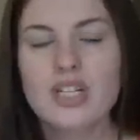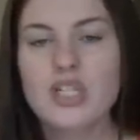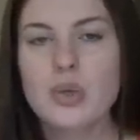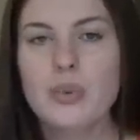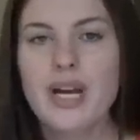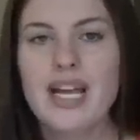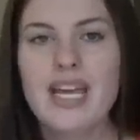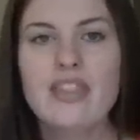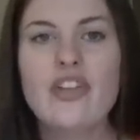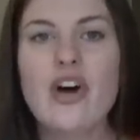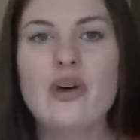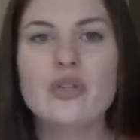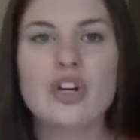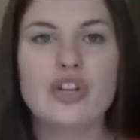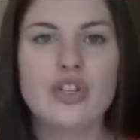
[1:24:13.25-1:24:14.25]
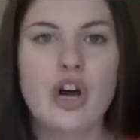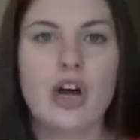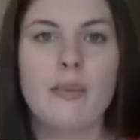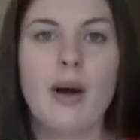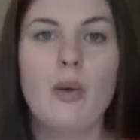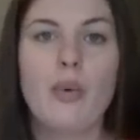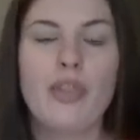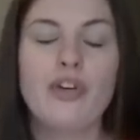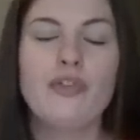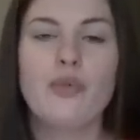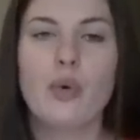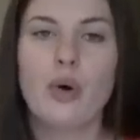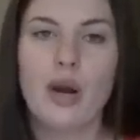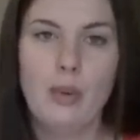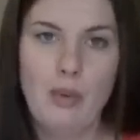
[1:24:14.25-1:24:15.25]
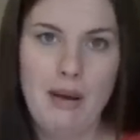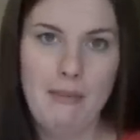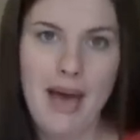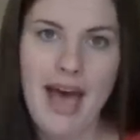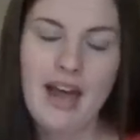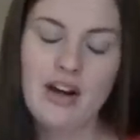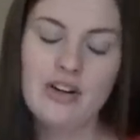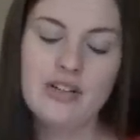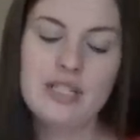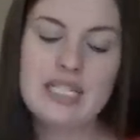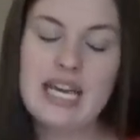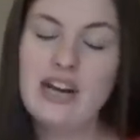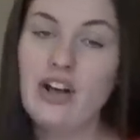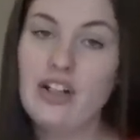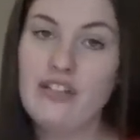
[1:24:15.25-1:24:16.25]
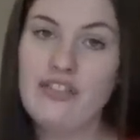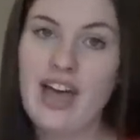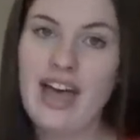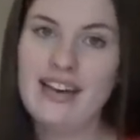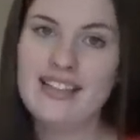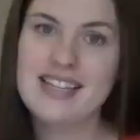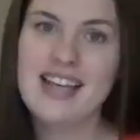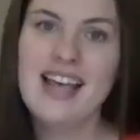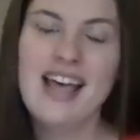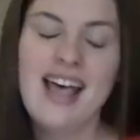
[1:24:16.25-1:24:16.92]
So when I get those, I'll talk about what they're for and what patterns and all of that.